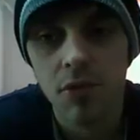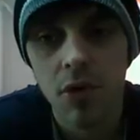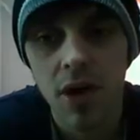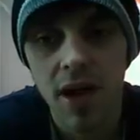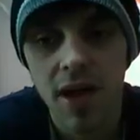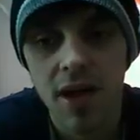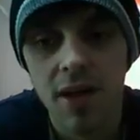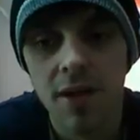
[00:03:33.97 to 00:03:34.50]

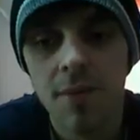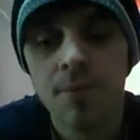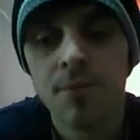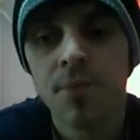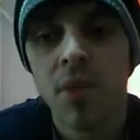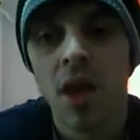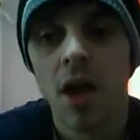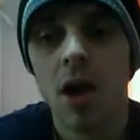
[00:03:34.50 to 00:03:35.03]
right here.
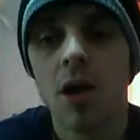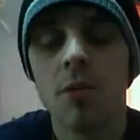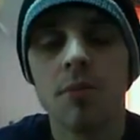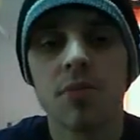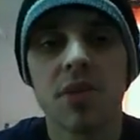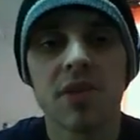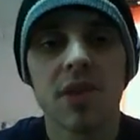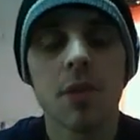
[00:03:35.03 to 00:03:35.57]

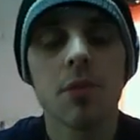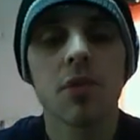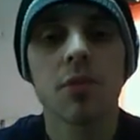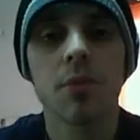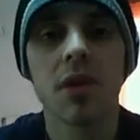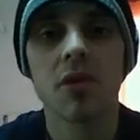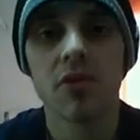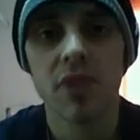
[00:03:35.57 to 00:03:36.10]
December has
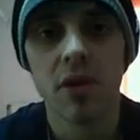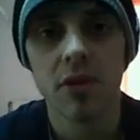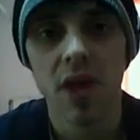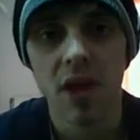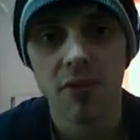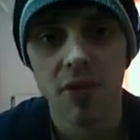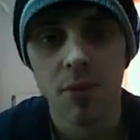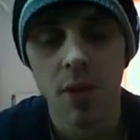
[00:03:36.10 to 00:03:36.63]
been a very
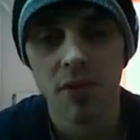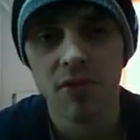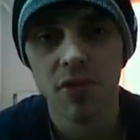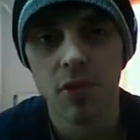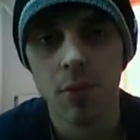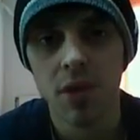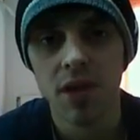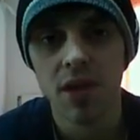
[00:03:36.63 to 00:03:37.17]
heavy month
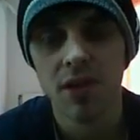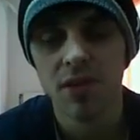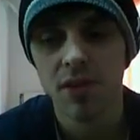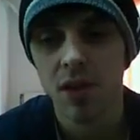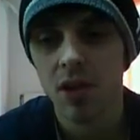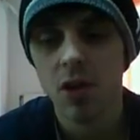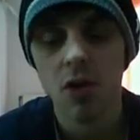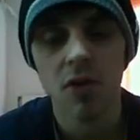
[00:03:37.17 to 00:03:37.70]
for me. There's
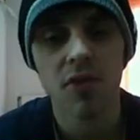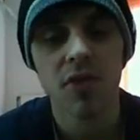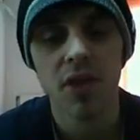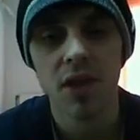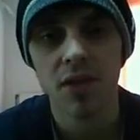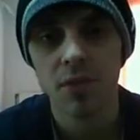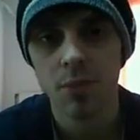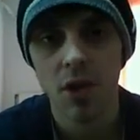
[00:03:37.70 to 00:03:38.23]
a lot of
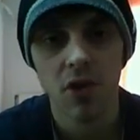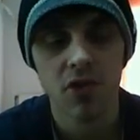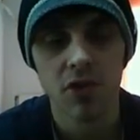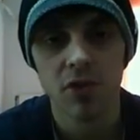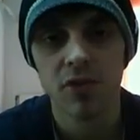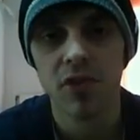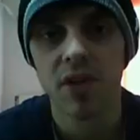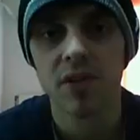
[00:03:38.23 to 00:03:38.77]
things,
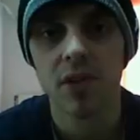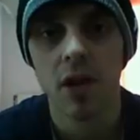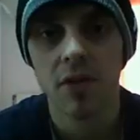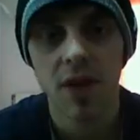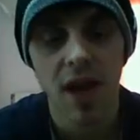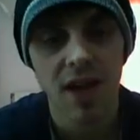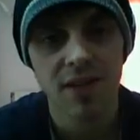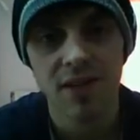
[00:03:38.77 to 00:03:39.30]
personal things that I've
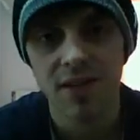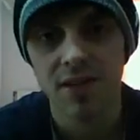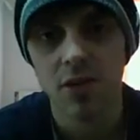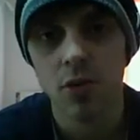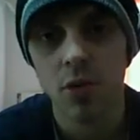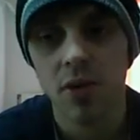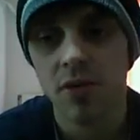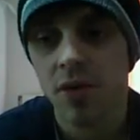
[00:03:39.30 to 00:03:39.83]
had to
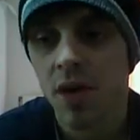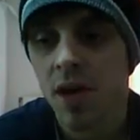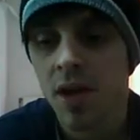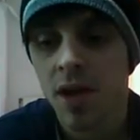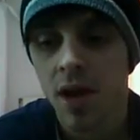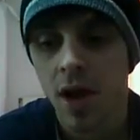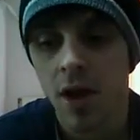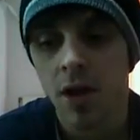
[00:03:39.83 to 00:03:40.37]
deal with.
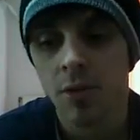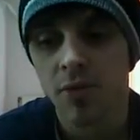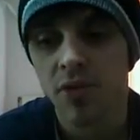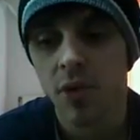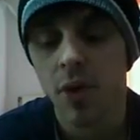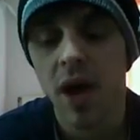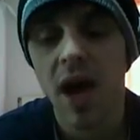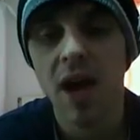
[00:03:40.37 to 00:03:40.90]

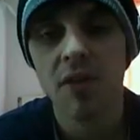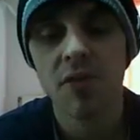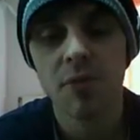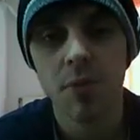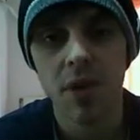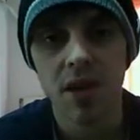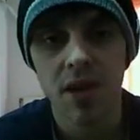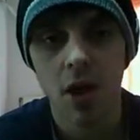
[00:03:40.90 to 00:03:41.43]
So I have
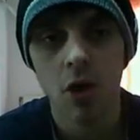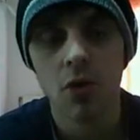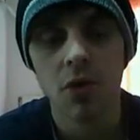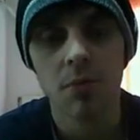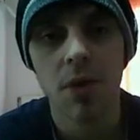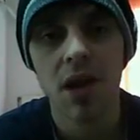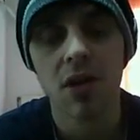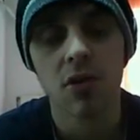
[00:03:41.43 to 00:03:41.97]
been
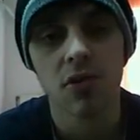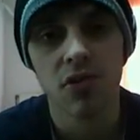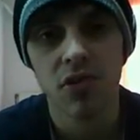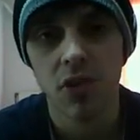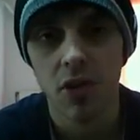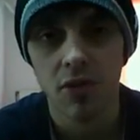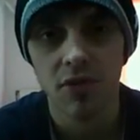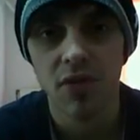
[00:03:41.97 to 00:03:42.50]
holding back on
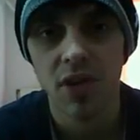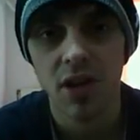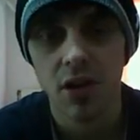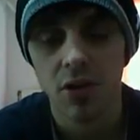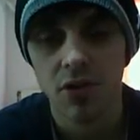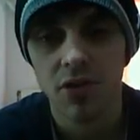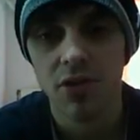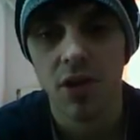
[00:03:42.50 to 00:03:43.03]
certain
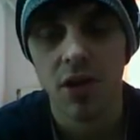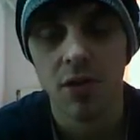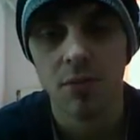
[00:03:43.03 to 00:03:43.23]
videos,